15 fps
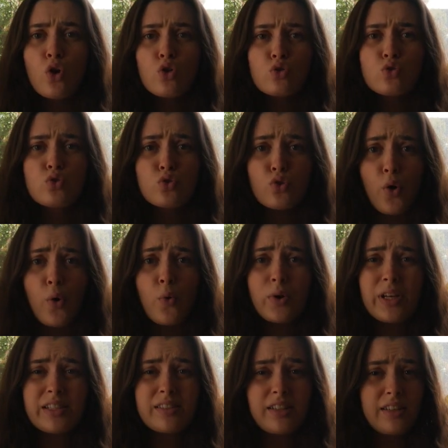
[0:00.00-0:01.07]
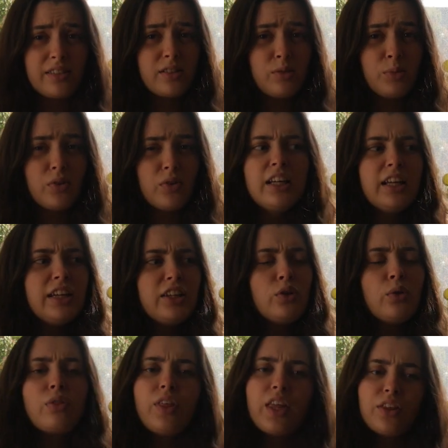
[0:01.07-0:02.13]
so accessible.
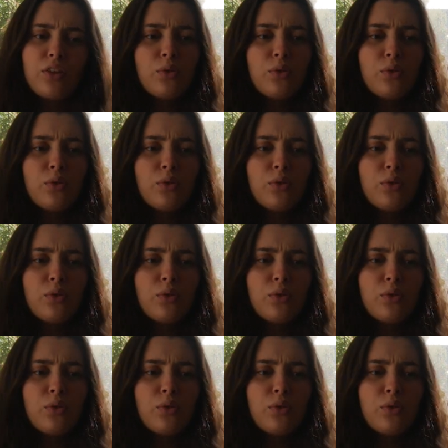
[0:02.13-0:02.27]
You think